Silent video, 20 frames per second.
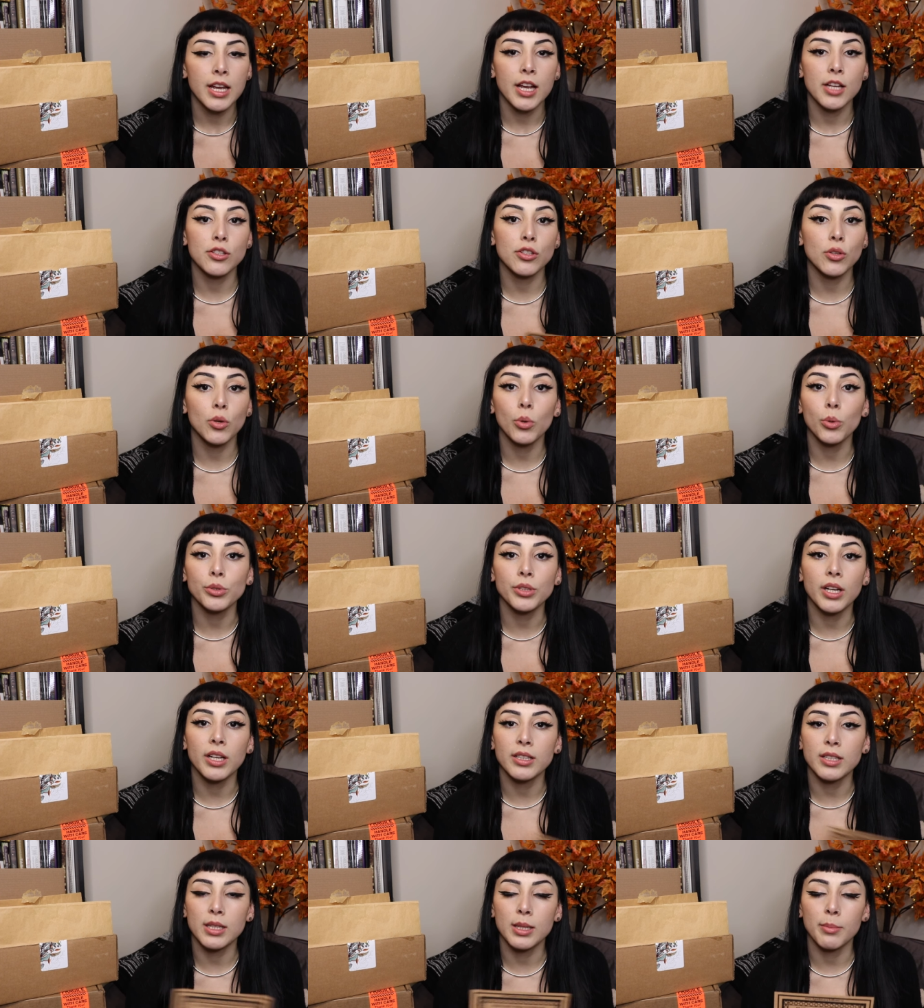and just hold
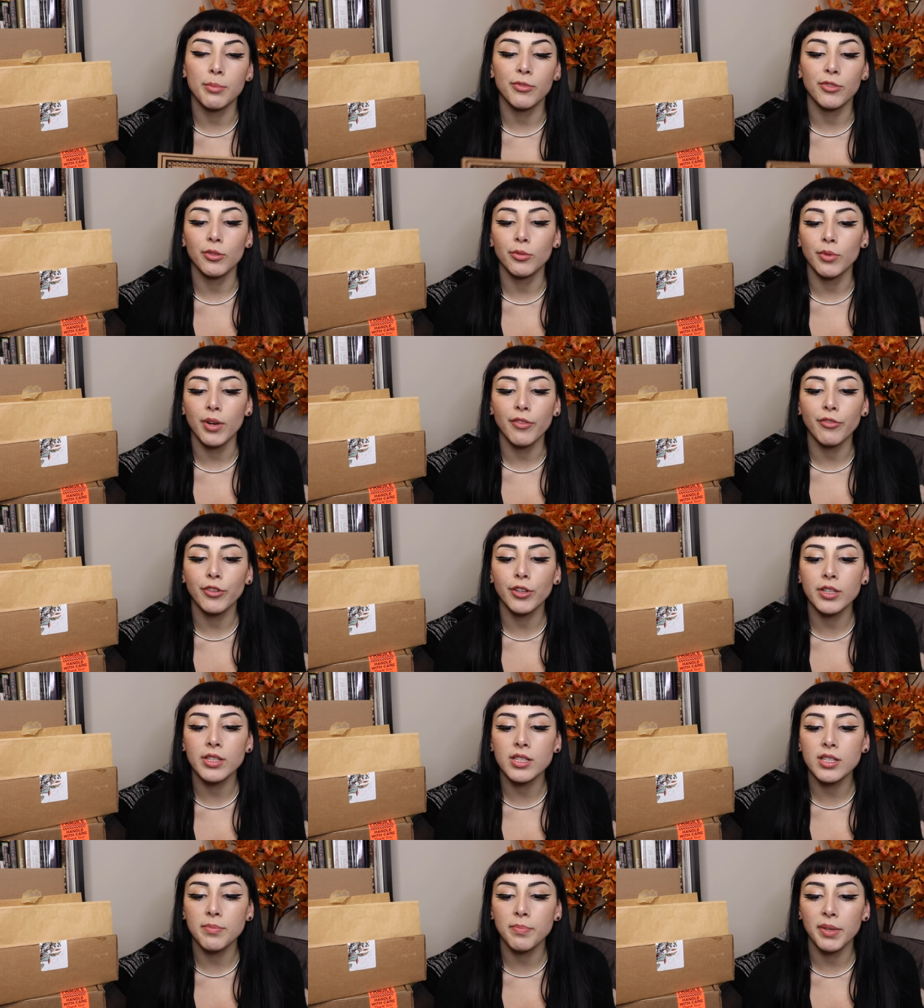onto them for
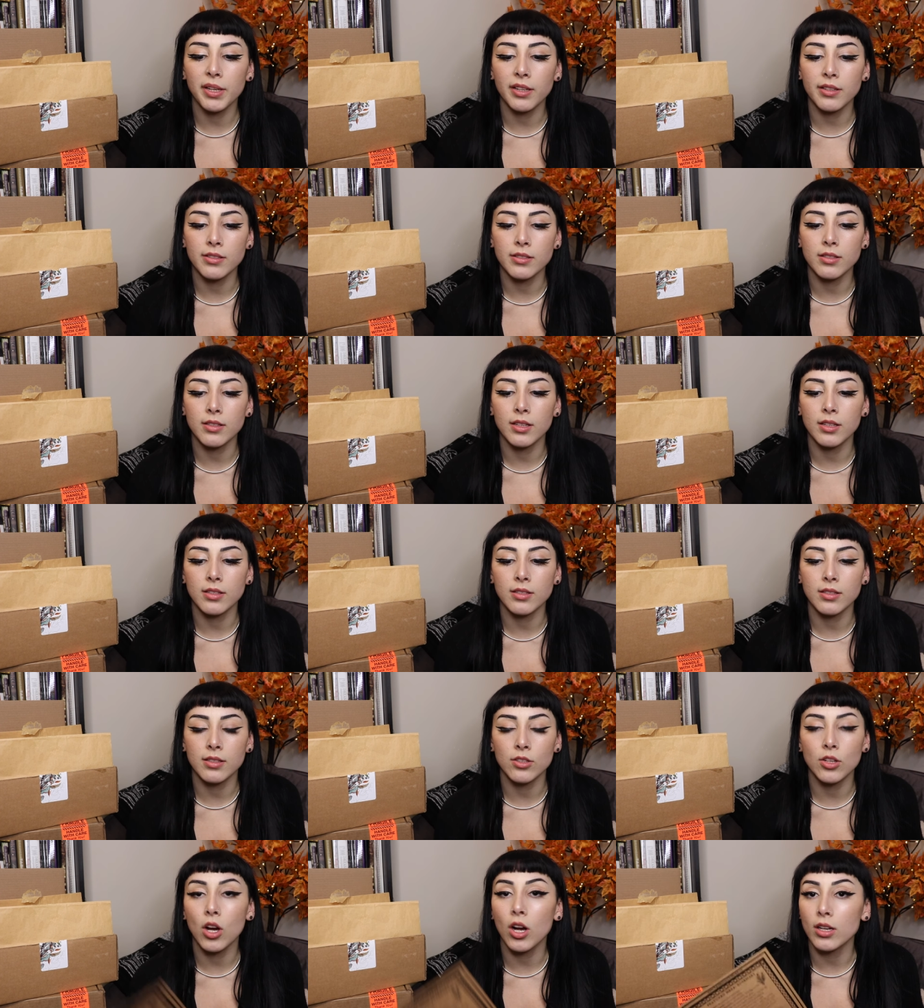reference because
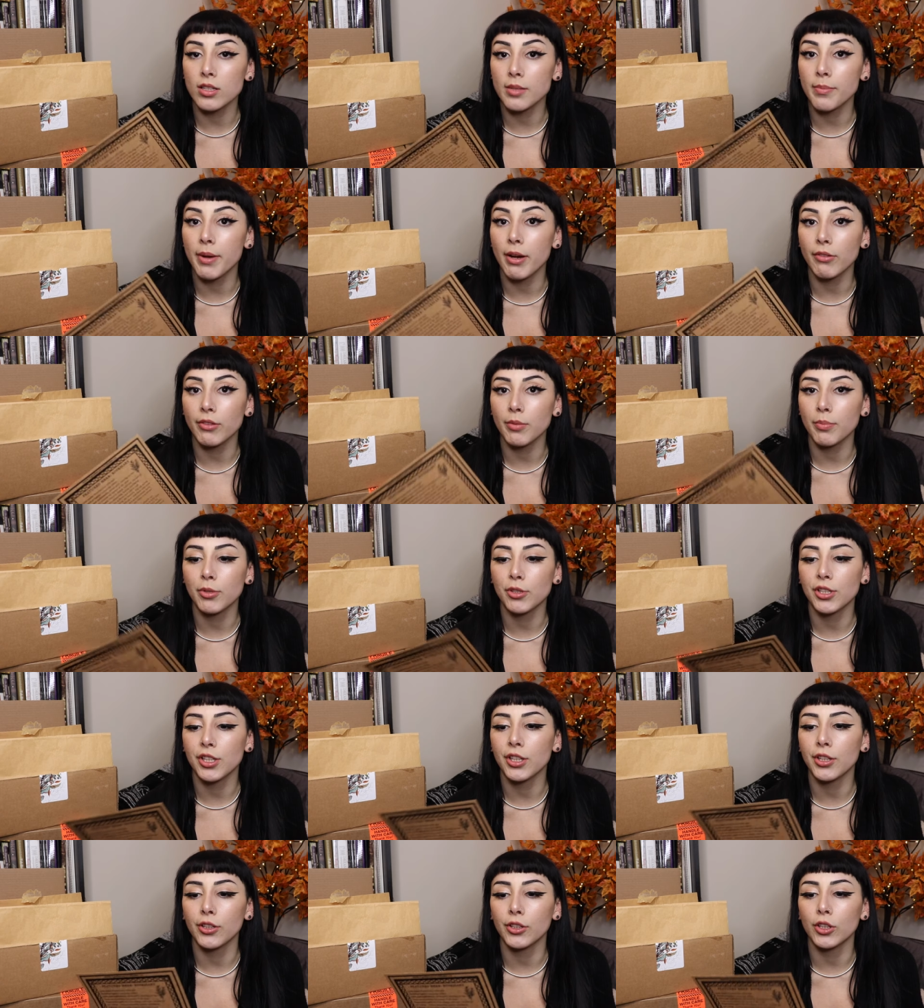this talks about the
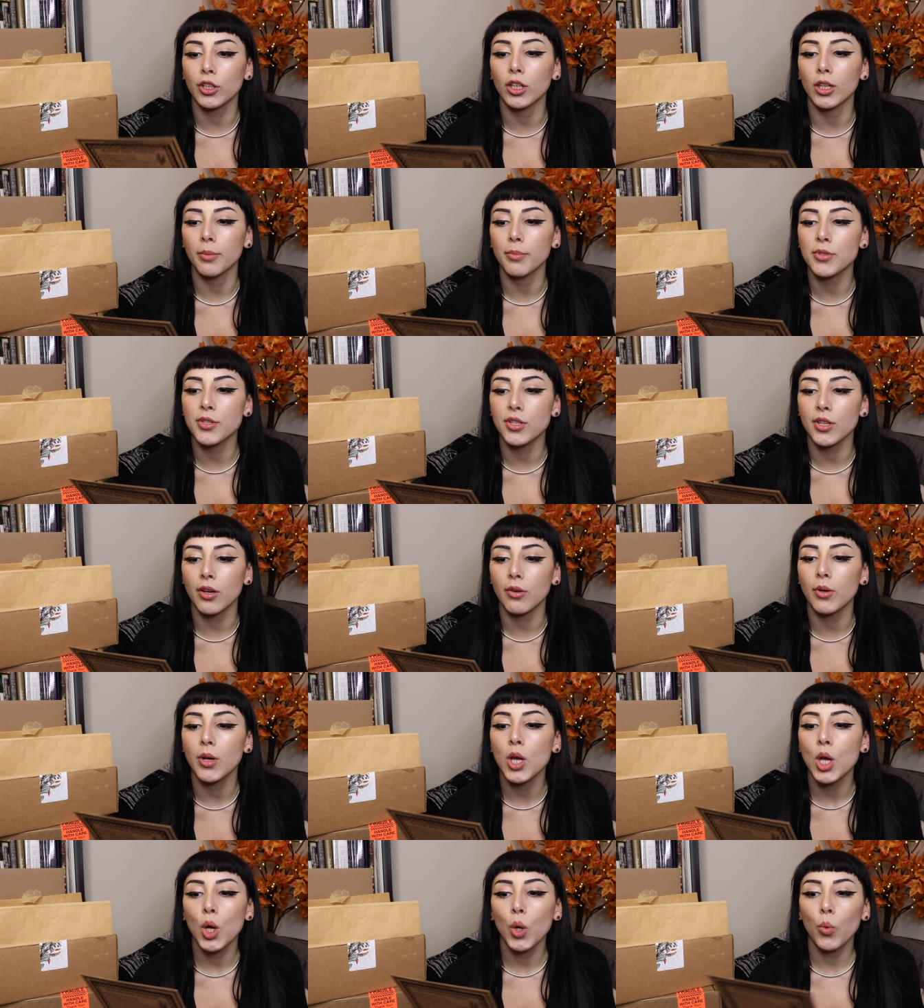particular herbs.
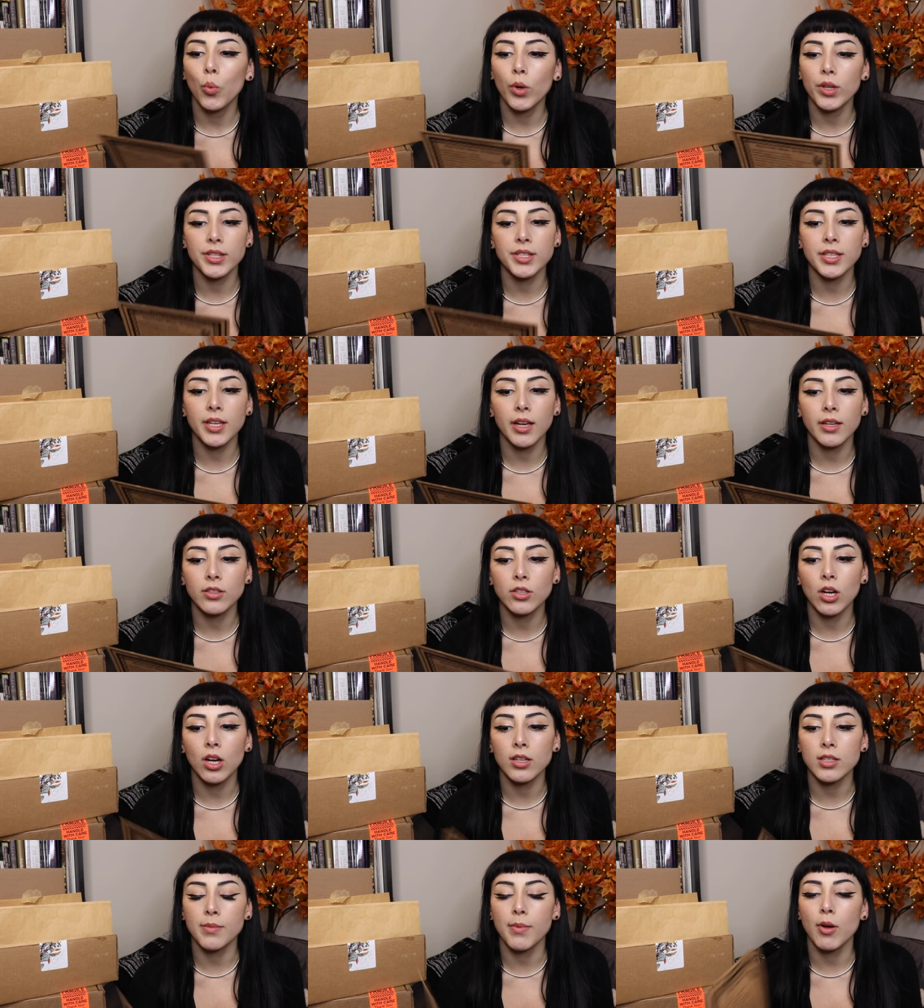So one side
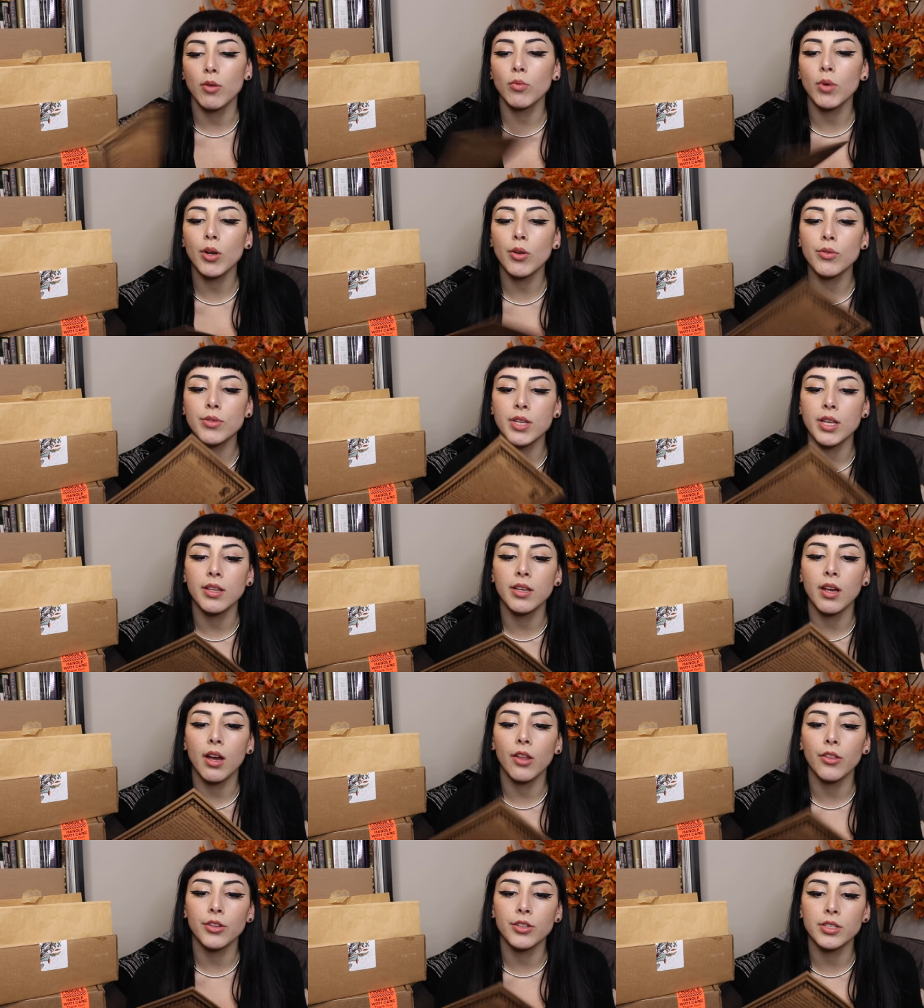talks about rose and the
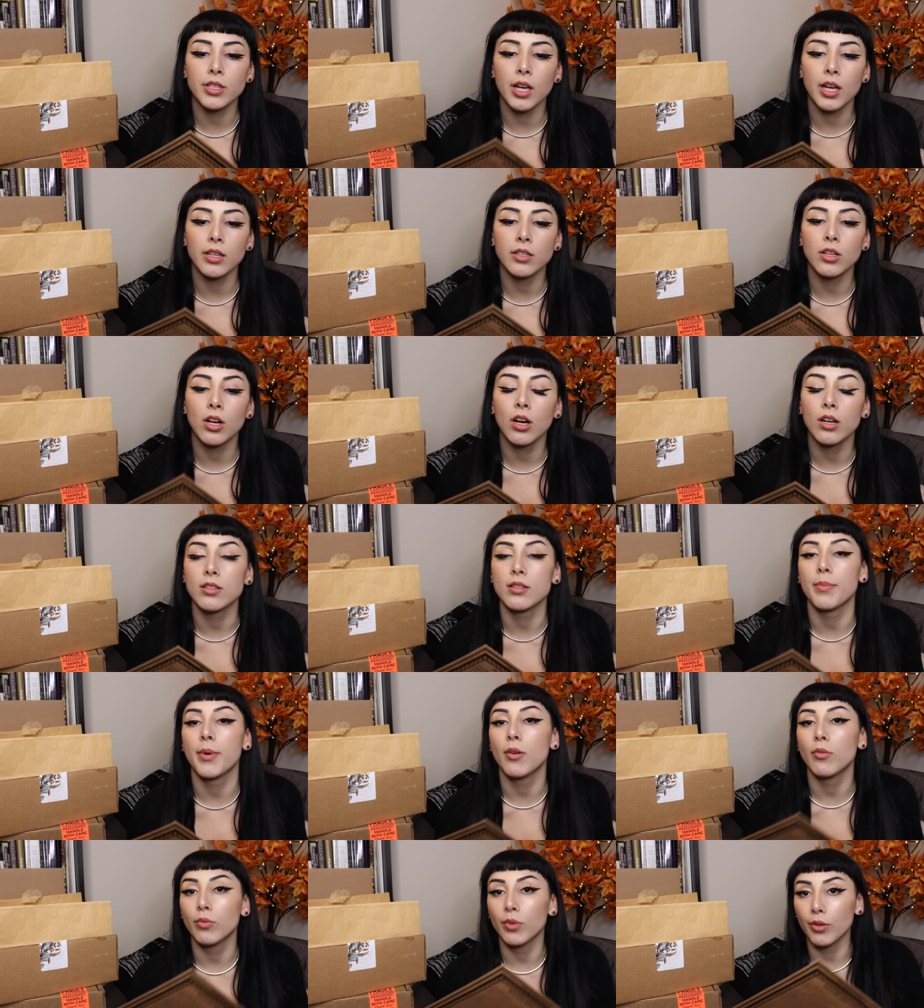other side talks about